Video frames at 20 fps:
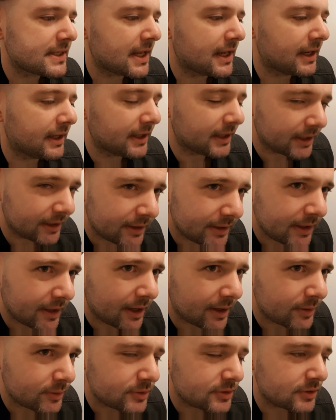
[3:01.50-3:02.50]
that it
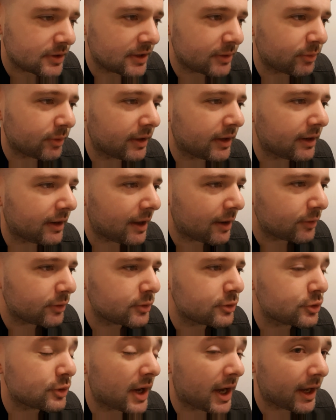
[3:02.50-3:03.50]
will allow
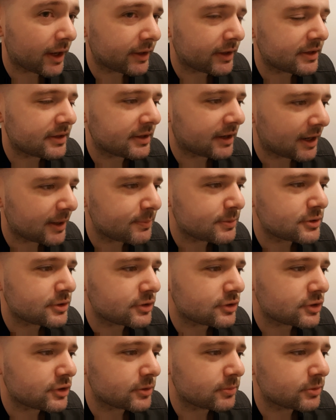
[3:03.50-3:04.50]
you to add a type
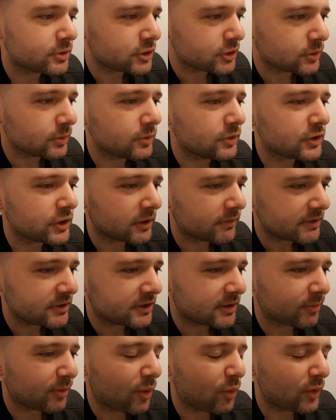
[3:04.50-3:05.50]
system to
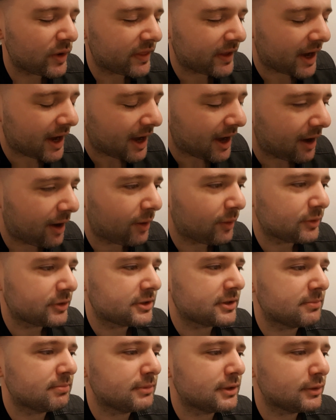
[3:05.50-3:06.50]
JavaScript
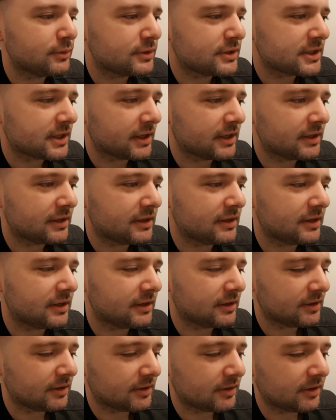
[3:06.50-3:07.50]
without
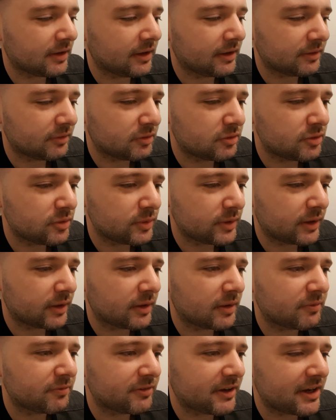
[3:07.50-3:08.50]
mutating, like doing
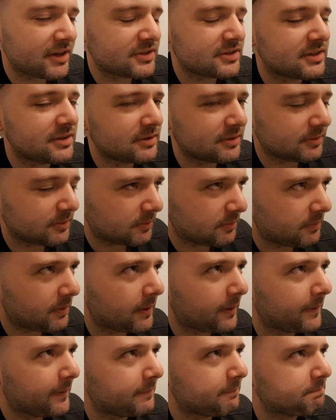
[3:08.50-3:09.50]
a vast
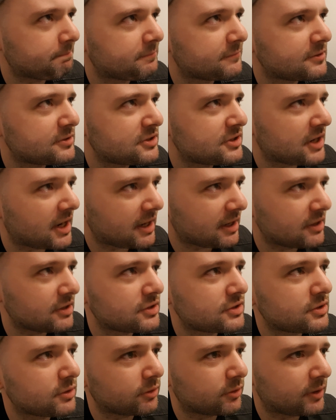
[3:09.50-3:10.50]

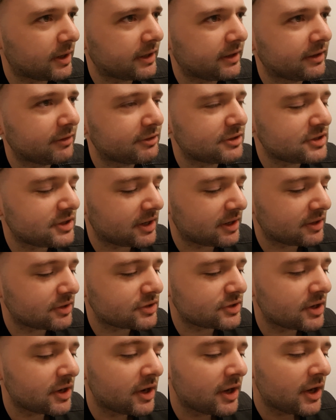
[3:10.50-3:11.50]
change or creating a
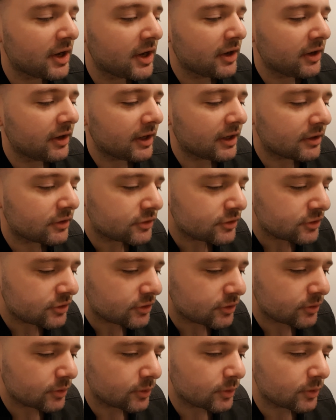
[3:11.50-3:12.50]
change
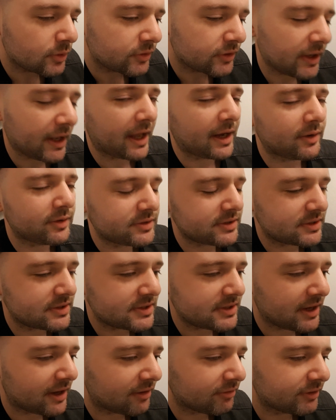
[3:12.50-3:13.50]
into the language
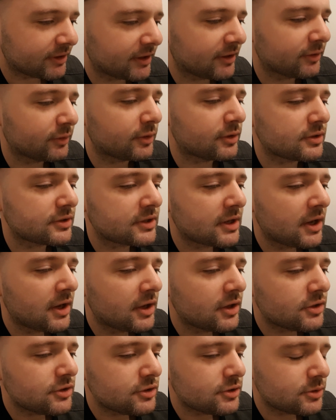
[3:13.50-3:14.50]
itself. In other words,
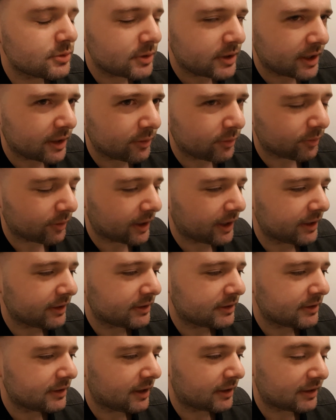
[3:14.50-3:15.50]
you can
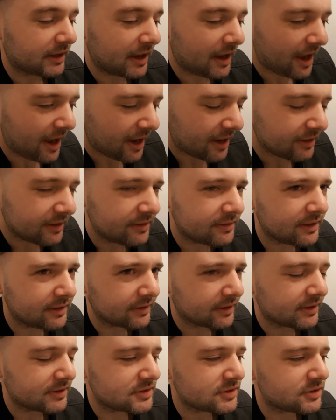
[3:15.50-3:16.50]
write, like, anything
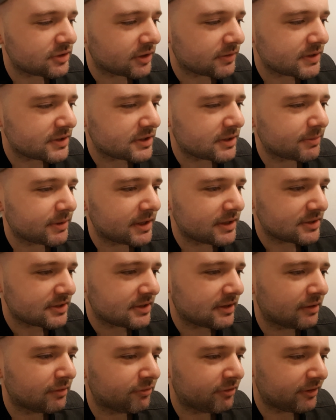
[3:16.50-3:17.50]
that is JavaScript
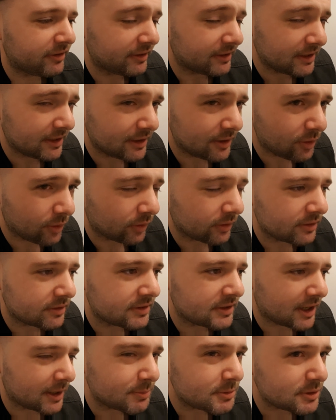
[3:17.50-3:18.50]
is legal
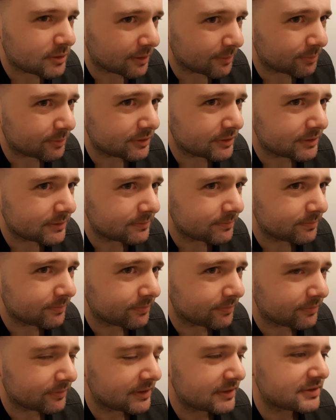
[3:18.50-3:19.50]
TypeScript.
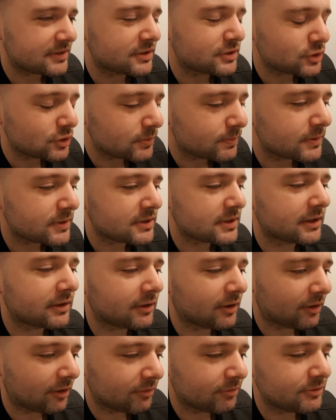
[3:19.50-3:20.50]
It's a
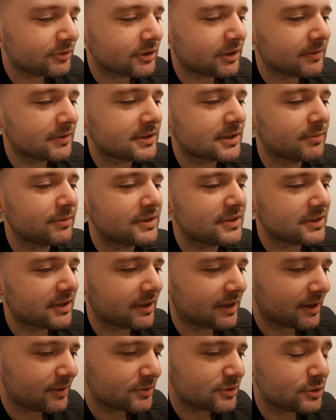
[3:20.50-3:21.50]
superset of JavaScript which
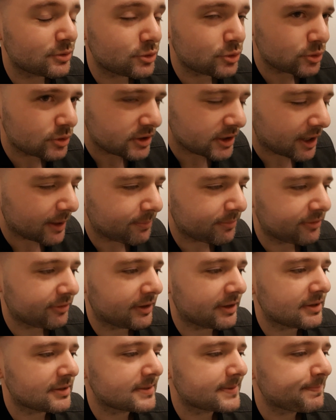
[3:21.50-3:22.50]
allows you to type
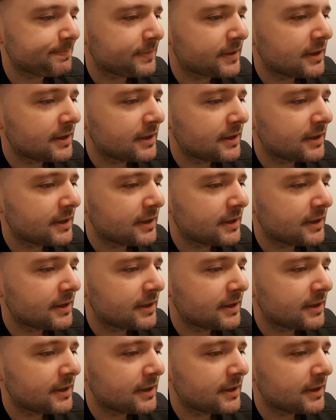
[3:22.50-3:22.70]
things.